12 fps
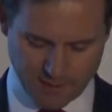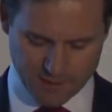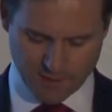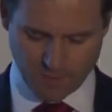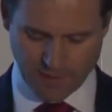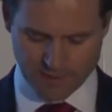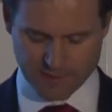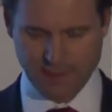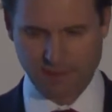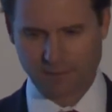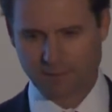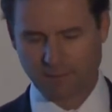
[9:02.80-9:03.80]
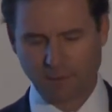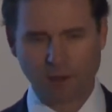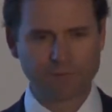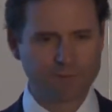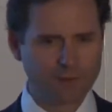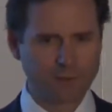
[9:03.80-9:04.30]
those are ones that are
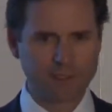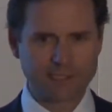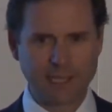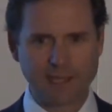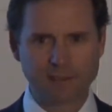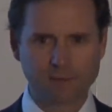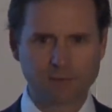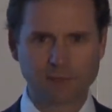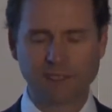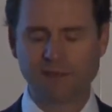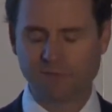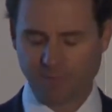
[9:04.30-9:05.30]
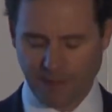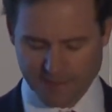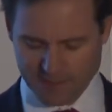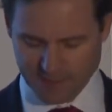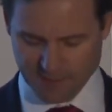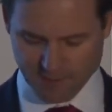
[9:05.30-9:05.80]
offered on a take or leave
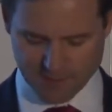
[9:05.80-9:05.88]
basis.